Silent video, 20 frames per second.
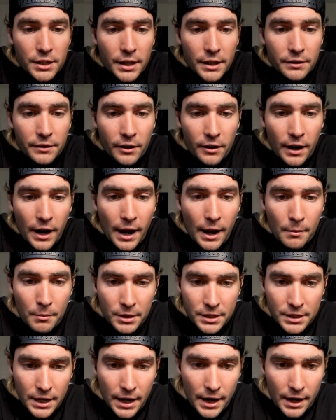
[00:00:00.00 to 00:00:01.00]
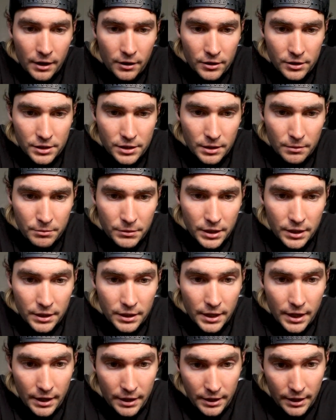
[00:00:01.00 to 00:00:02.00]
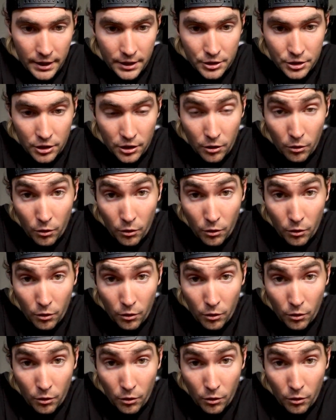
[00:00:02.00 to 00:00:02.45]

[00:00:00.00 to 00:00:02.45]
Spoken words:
in their habitat or something of that nature,